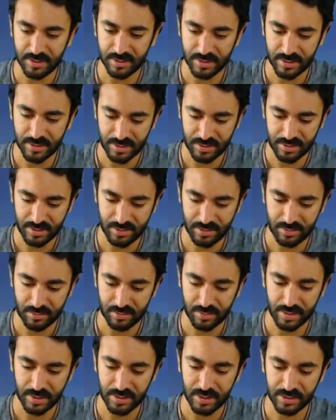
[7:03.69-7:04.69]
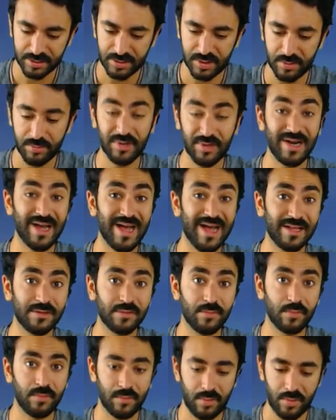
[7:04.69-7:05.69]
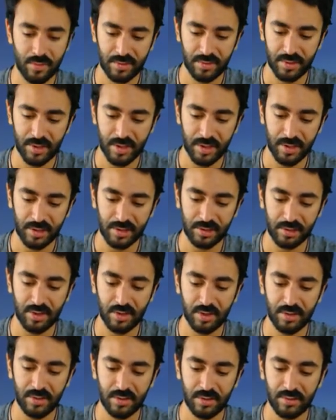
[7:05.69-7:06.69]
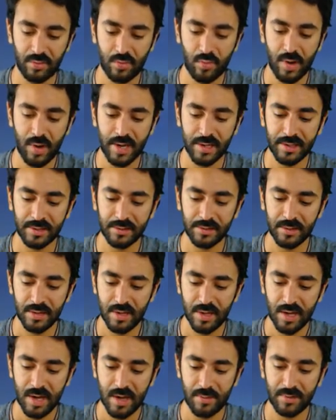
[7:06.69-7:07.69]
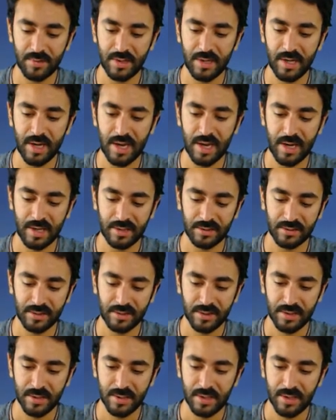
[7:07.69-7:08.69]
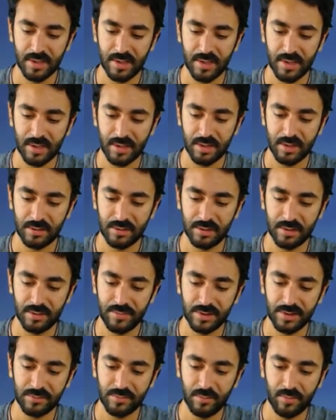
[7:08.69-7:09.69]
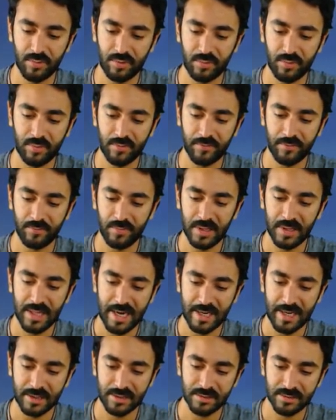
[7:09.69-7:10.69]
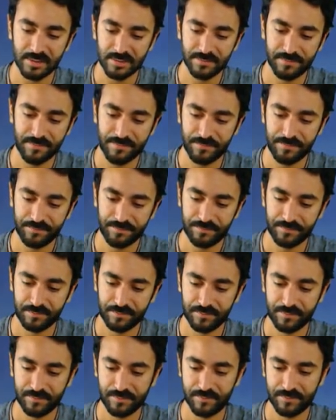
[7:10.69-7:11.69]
I saw that I already lost, so I'm gonna add in color 1, I'm gonna add a little bit more of black.